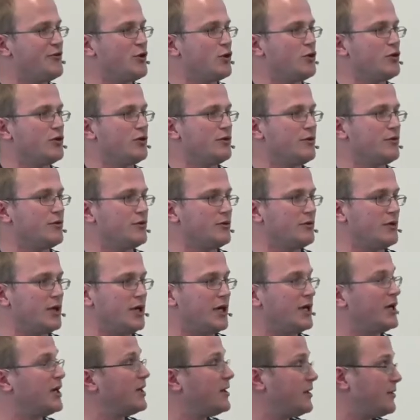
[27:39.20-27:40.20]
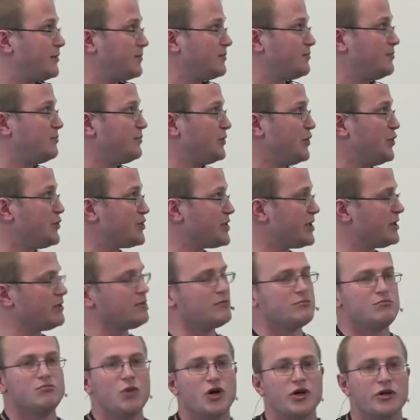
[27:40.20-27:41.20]
you're uh, using
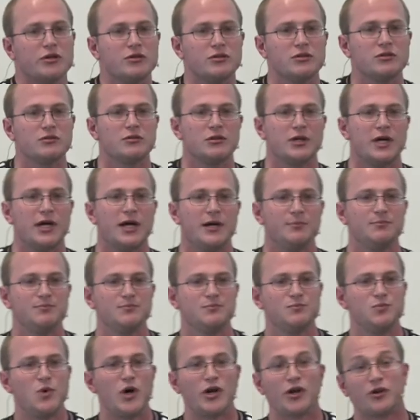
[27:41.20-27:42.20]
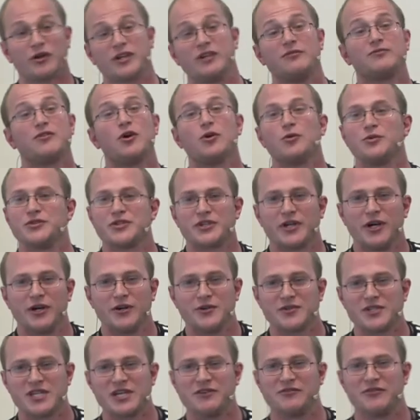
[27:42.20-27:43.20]
monocle, um, why not give goggles a go,
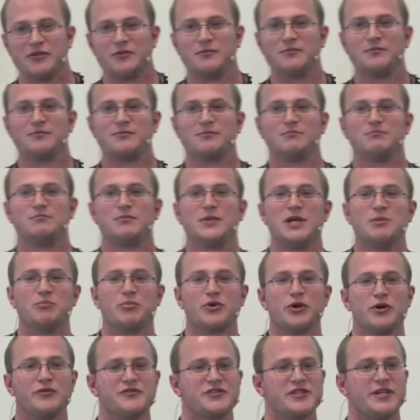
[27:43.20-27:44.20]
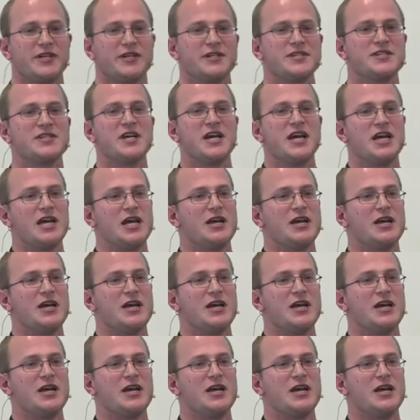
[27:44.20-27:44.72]
see if it improves things.